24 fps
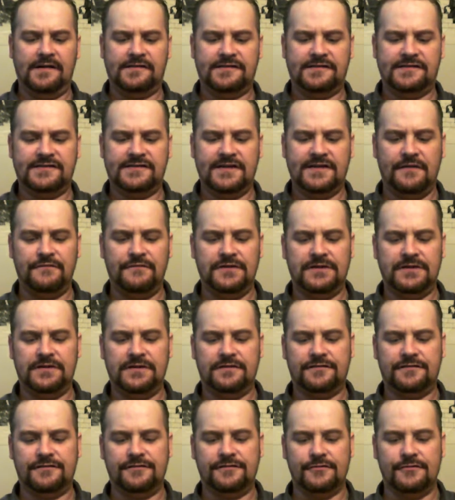
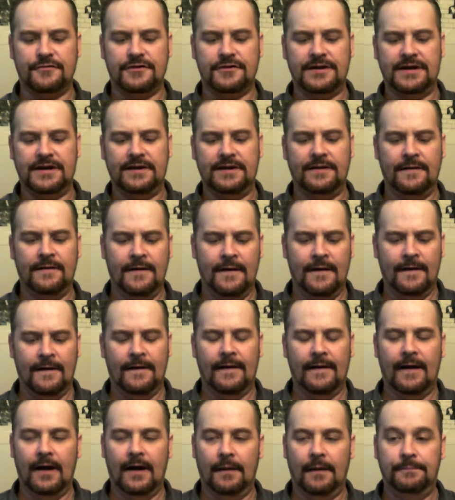70/30
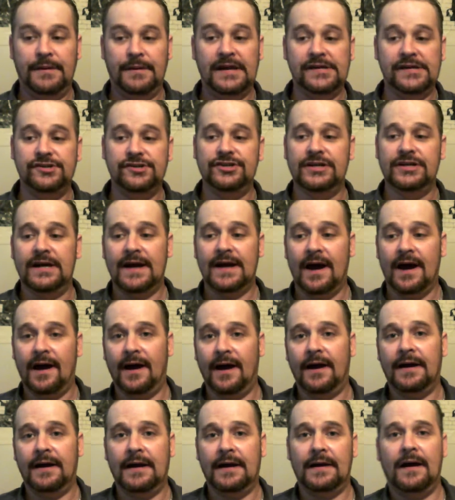PG
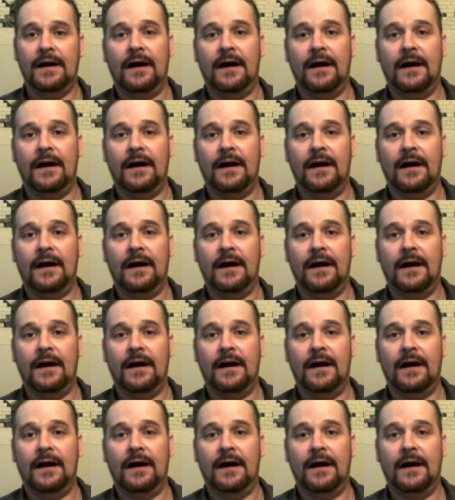high.